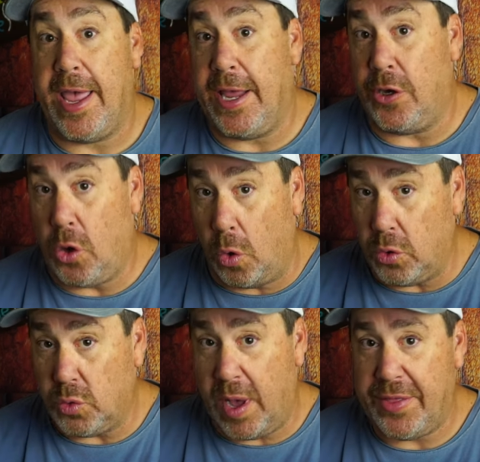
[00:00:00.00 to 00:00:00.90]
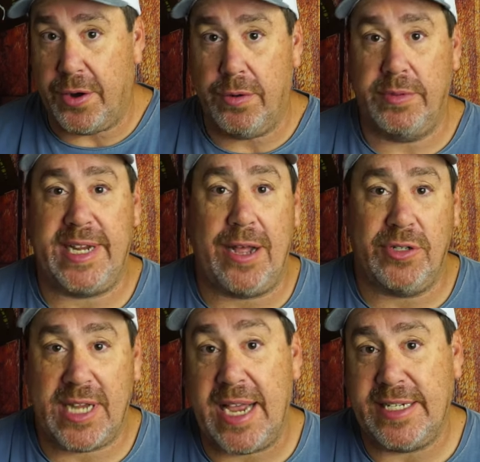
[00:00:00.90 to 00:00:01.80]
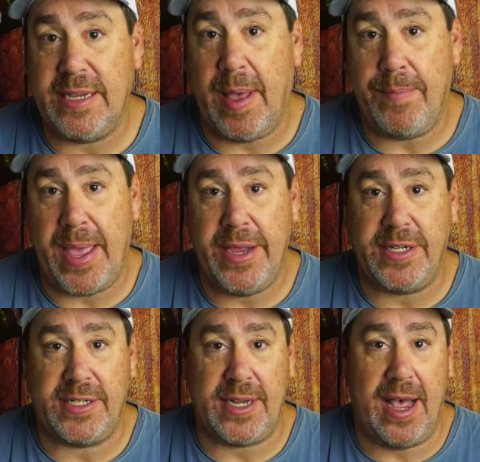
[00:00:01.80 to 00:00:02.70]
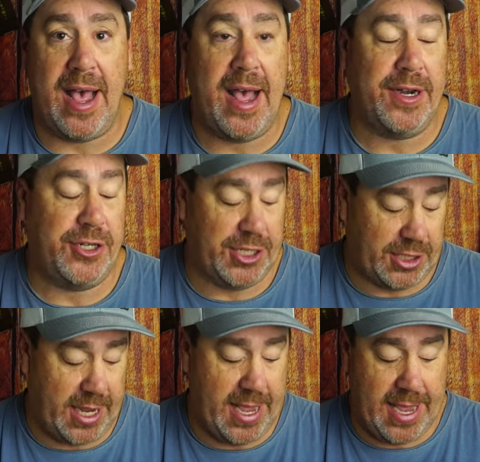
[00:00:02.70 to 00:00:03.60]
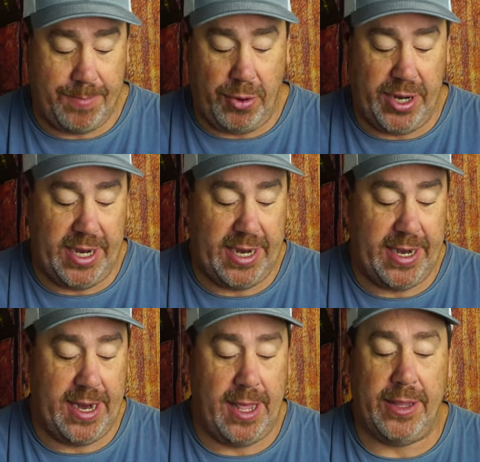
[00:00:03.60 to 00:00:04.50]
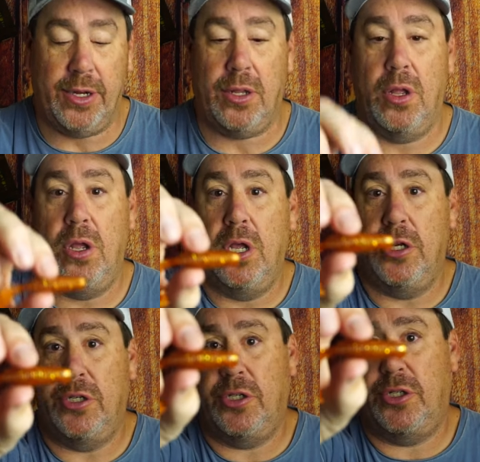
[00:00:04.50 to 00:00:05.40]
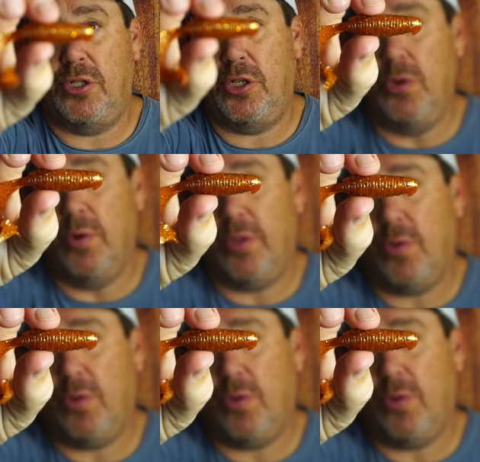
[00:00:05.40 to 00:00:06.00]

in cold weather, downsizing my baits on just a, putting it in a little two or